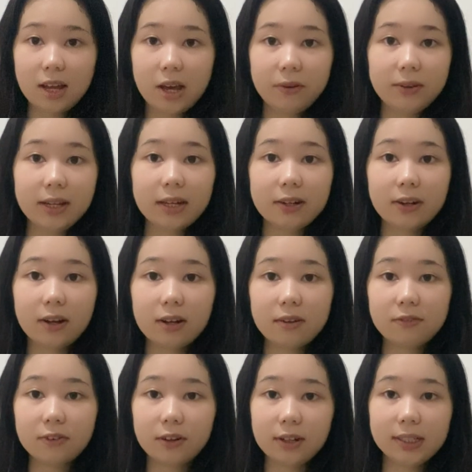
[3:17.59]
we cannot
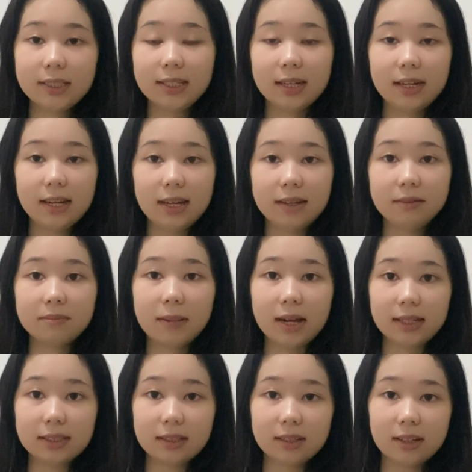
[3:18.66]
avoid studying
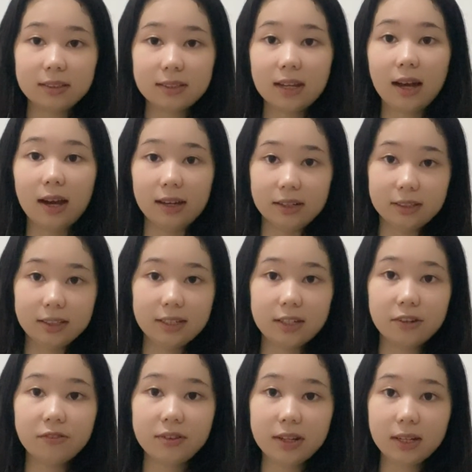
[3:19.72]
Maslow's hierarchy
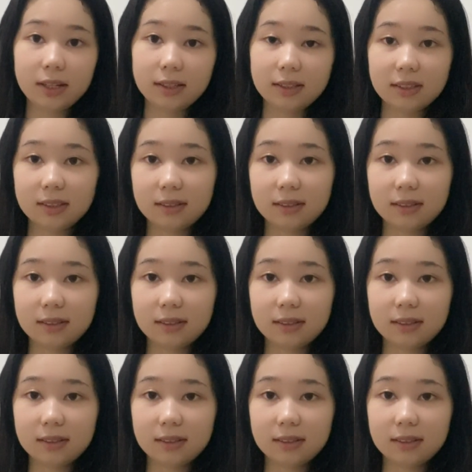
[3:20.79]
of needs.